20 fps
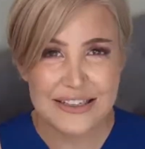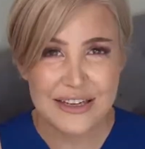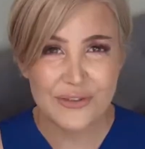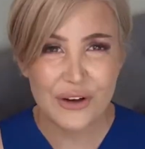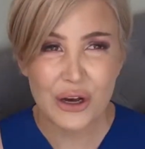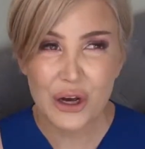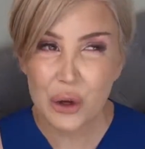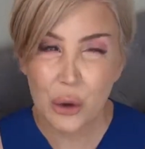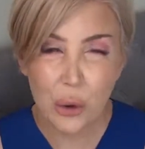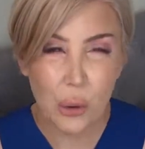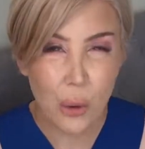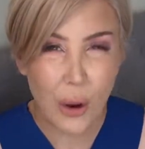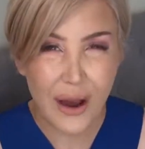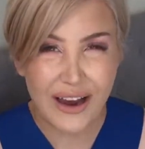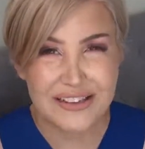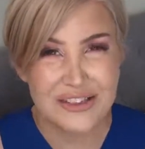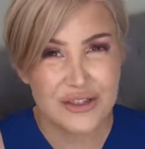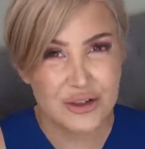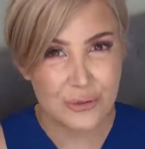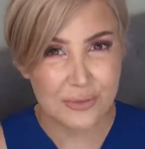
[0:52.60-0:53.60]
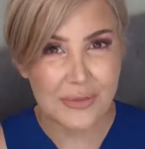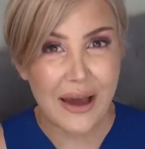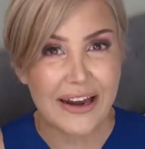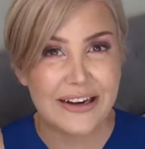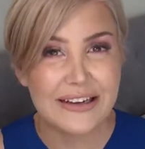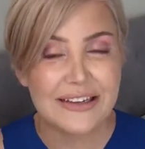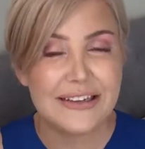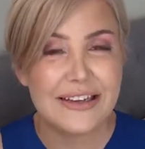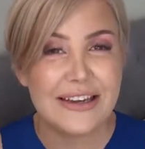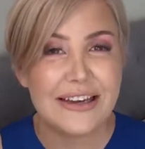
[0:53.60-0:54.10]
differ quite
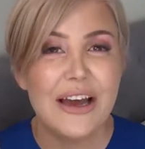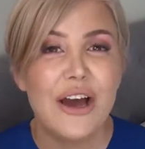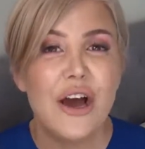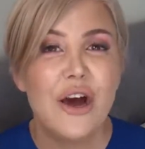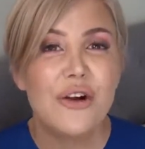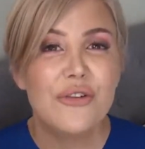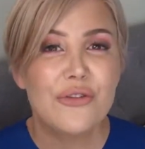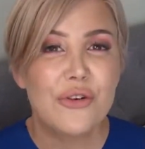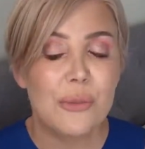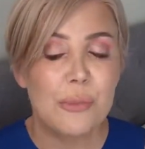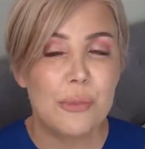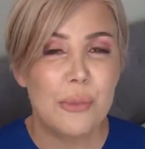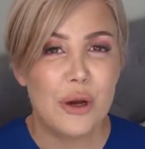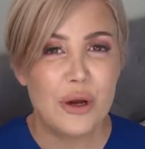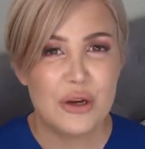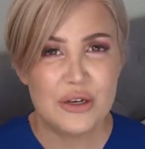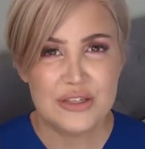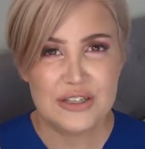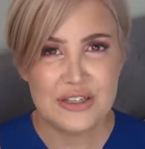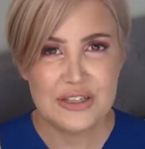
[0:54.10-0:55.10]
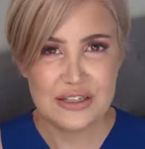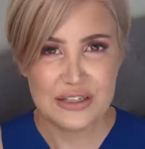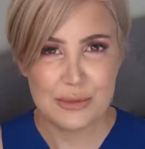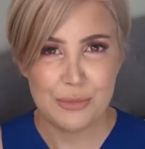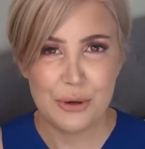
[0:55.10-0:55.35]
dramatically from person to